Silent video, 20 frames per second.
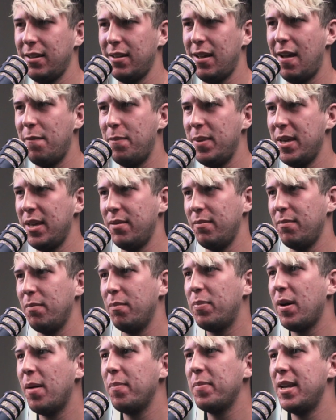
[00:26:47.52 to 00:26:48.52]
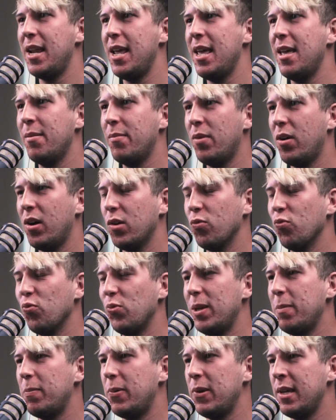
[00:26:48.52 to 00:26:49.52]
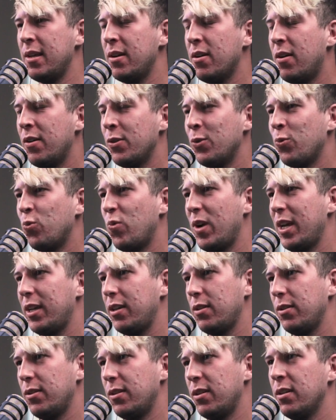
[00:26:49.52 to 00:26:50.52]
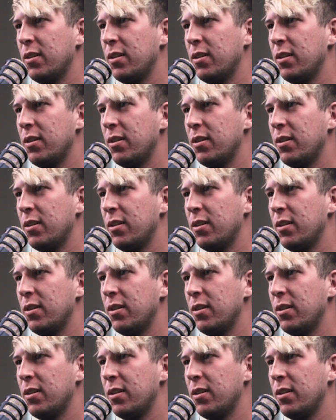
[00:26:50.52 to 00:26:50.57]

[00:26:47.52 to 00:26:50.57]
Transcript: have been bumping him on repeat on the regular